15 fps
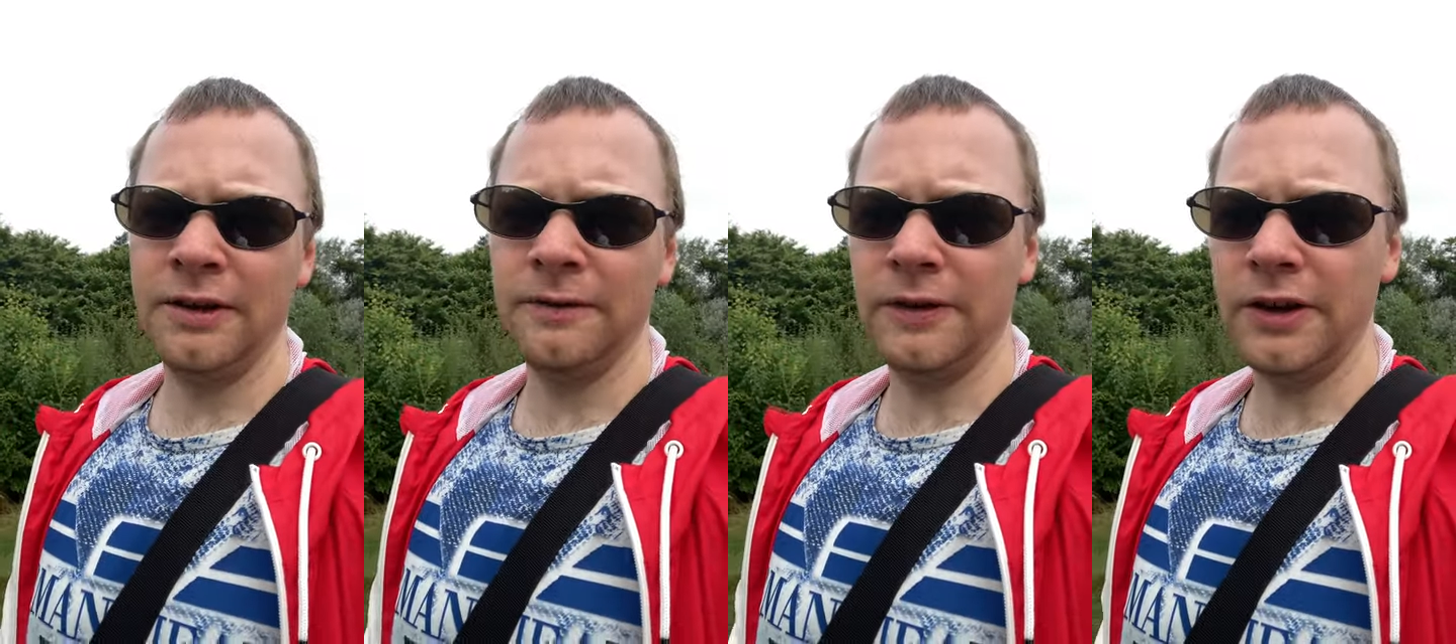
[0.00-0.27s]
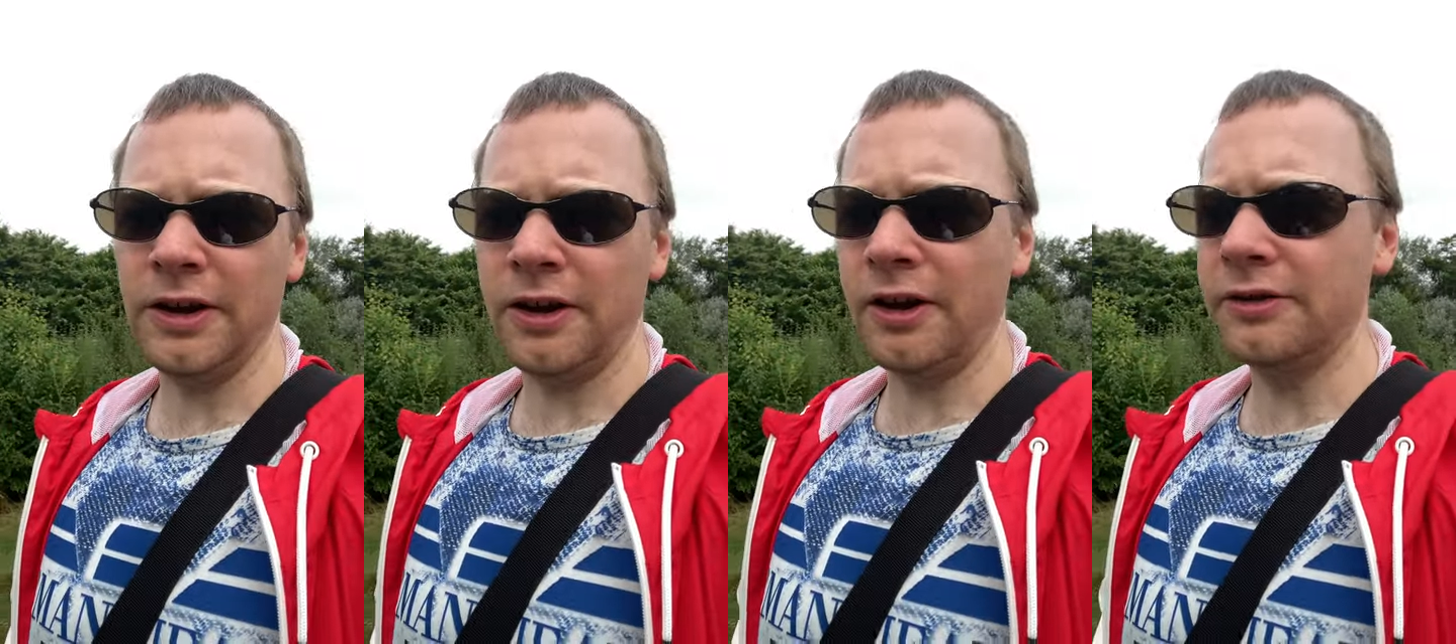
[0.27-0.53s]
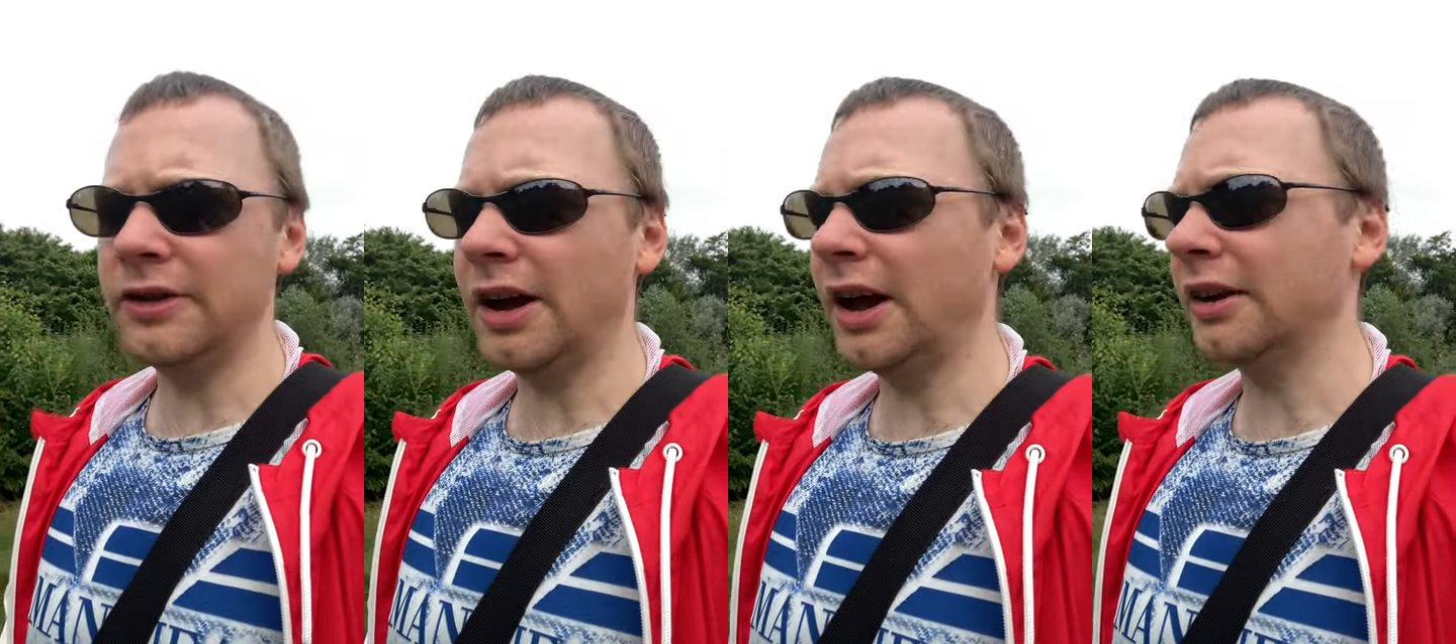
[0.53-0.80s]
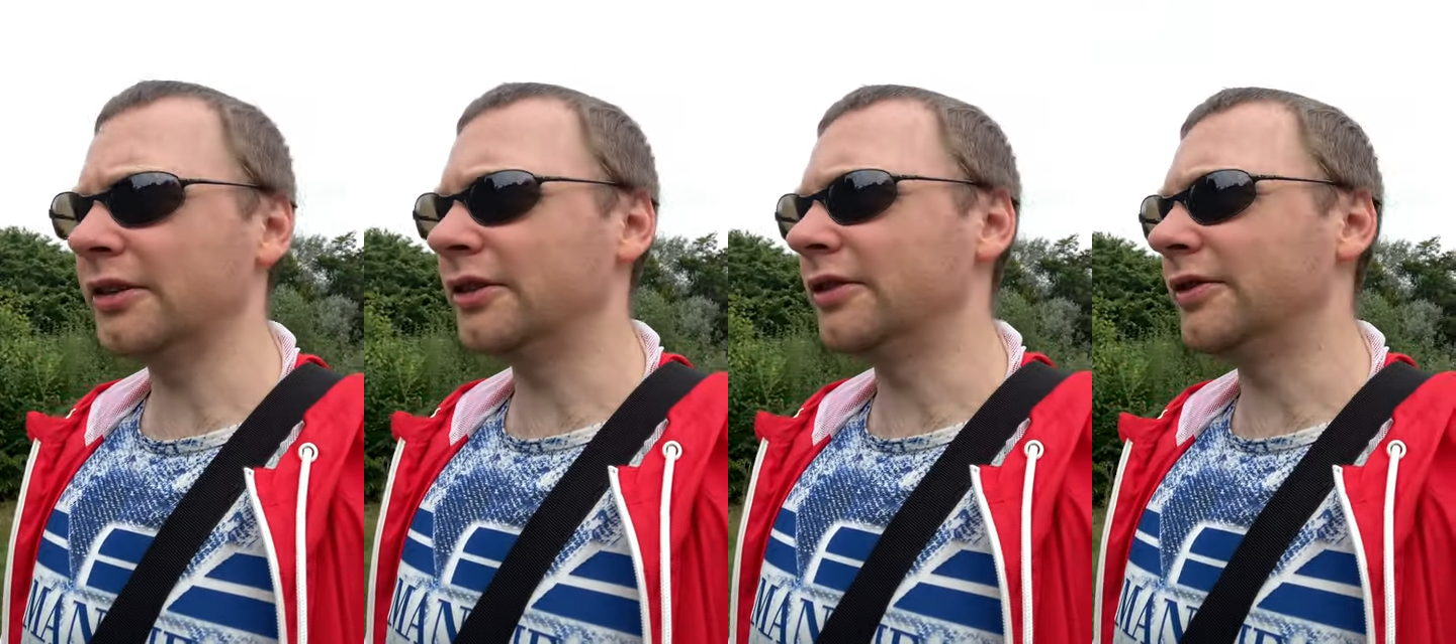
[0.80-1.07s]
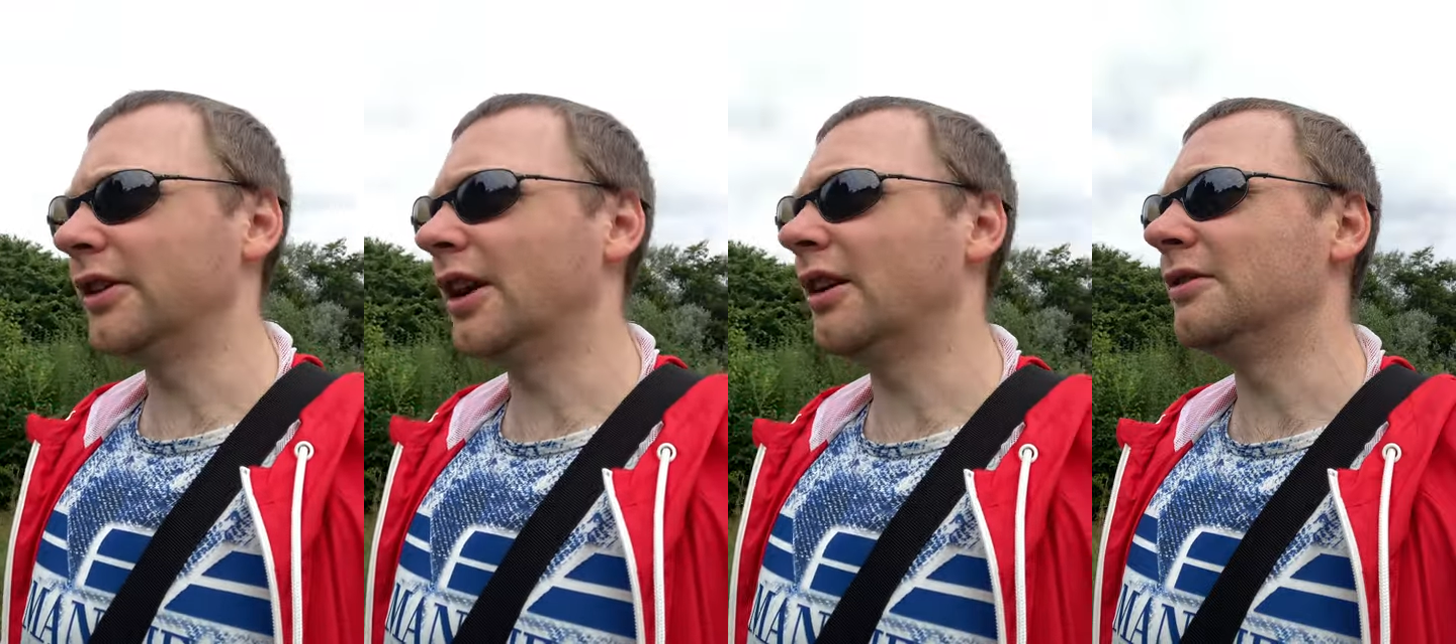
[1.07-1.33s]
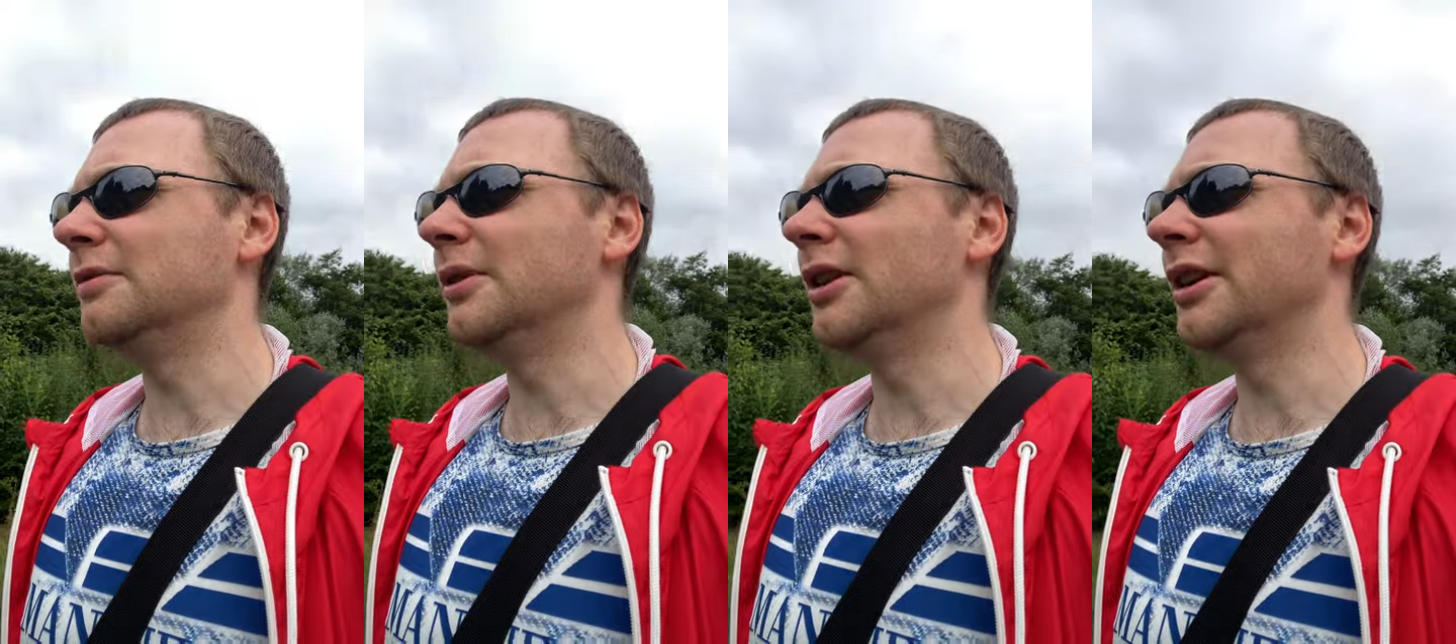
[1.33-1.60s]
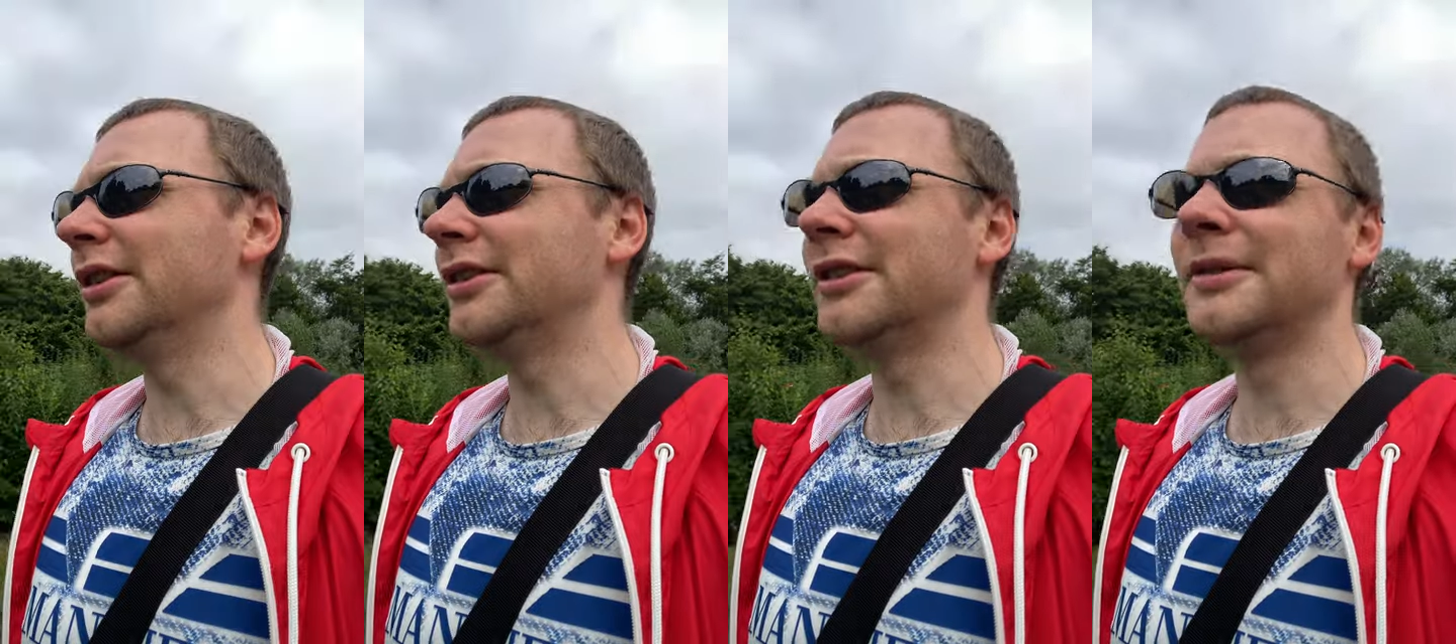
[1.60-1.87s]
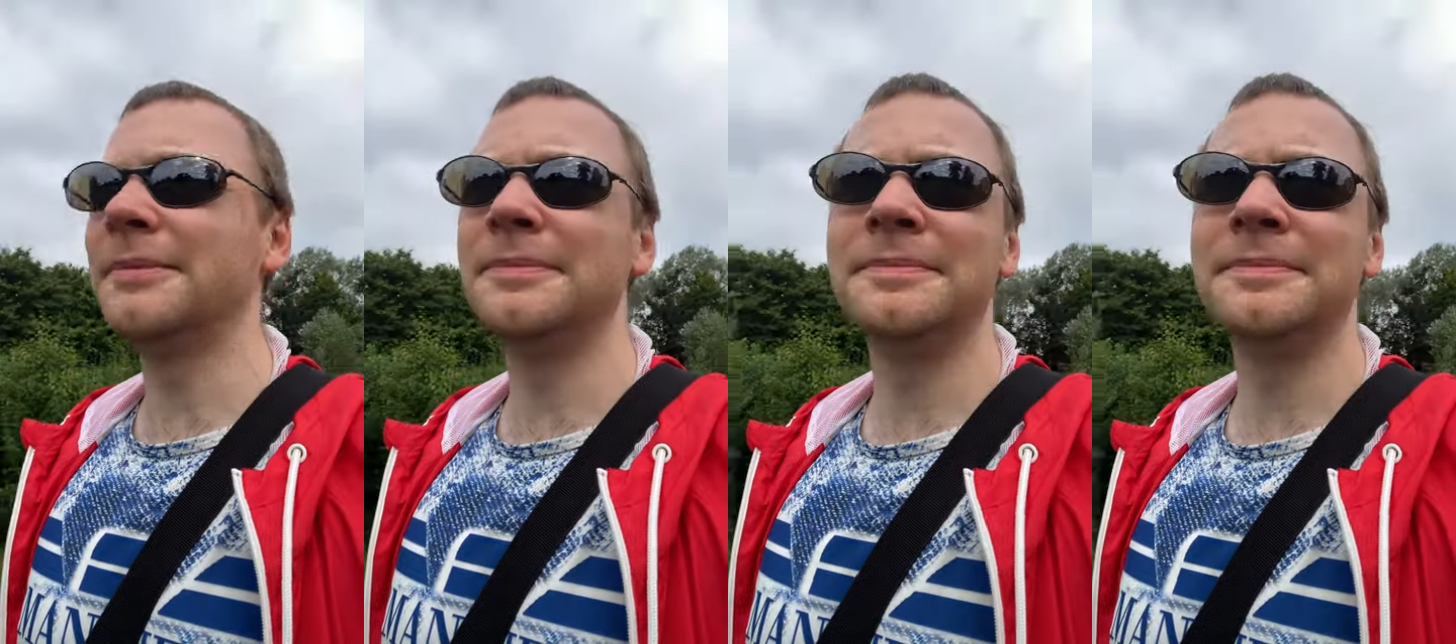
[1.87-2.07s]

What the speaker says: own actions, for your own words,